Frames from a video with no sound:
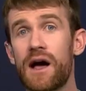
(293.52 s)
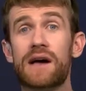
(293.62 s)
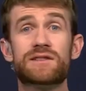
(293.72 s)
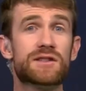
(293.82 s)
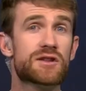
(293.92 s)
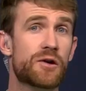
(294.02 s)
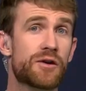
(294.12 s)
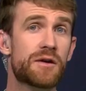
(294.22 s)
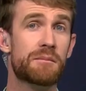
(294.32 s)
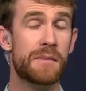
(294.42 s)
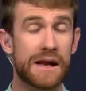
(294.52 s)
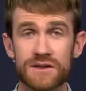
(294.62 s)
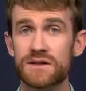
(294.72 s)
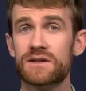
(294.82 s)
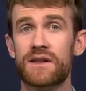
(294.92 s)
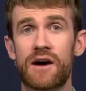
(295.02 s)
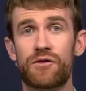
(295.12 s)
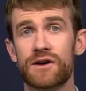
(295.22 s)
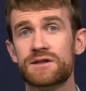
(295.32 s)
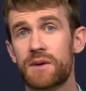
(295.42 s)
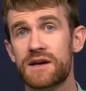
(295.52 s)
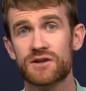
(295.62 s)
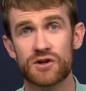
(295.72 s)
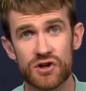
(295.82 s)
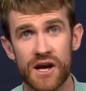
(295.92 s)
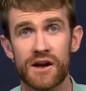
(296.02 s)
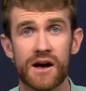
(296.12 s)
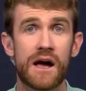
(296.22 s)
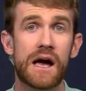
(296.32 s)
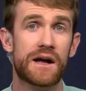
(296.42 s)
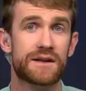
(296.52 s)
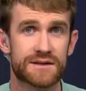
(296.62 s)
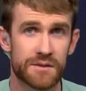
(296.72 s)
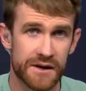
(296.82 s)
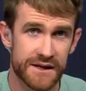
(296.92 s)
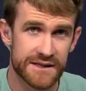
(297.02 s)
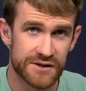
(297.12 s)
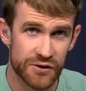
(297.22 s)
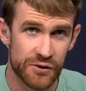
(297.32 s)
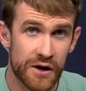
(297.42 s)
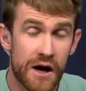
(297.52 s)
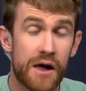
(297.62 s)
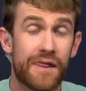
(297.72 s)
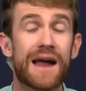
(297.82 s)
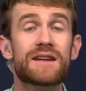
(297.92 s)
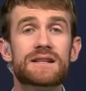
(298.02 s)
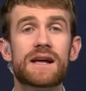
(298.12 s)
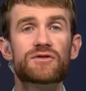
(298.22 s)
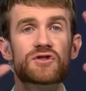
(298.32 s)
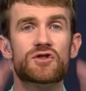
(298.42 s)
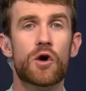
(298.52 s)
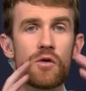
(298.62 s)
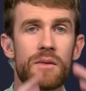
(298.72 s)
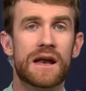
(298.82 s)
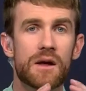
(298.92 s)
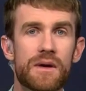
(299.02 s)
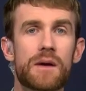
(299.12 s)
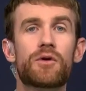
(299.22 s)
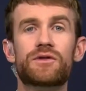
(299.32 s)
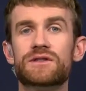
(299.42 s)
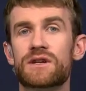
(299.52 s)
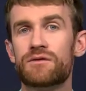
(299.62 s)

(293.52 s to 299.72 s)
order has excluded millions of South Africans based on gender and disability too. That has left so many people